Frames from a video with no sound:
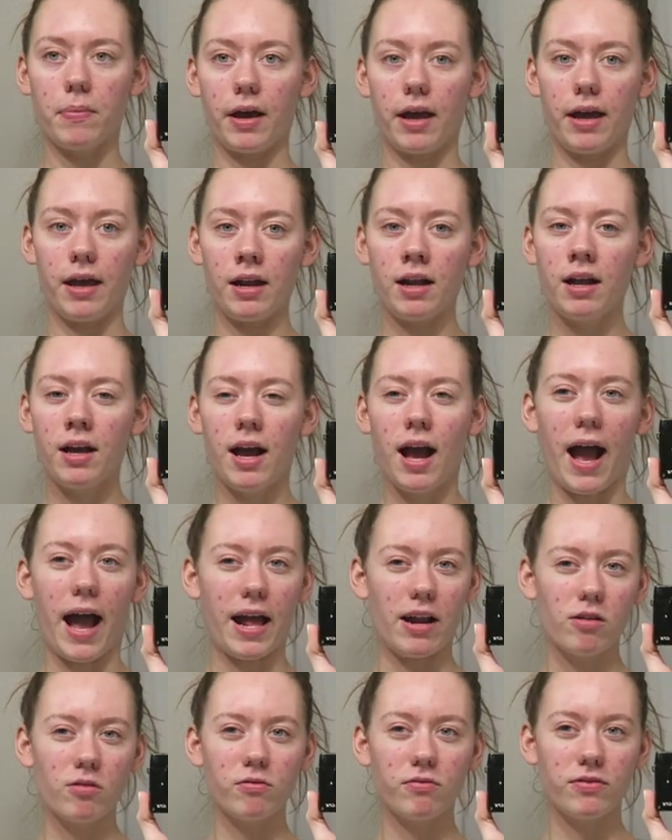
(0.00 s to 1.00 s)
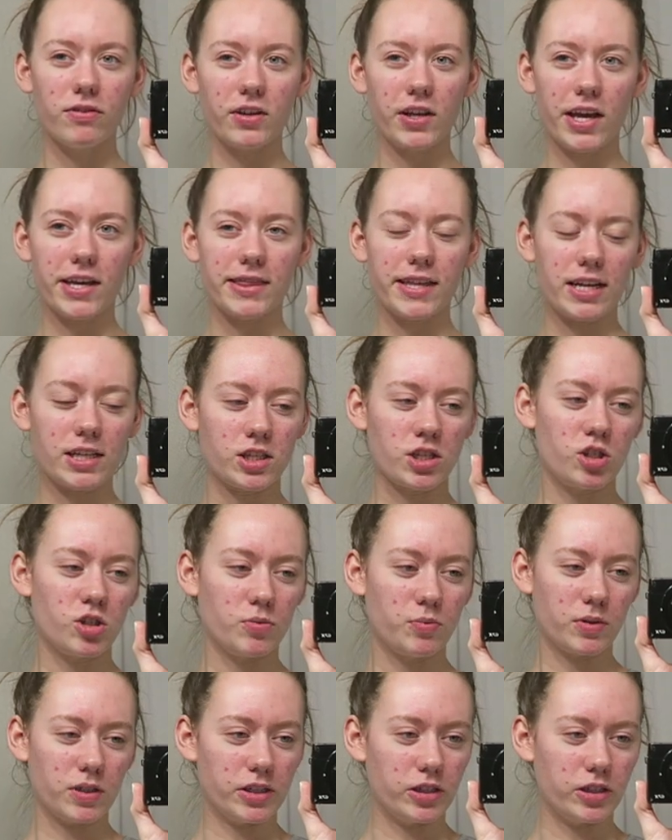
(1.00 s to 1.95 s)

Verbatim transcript: But I don't feel like that's super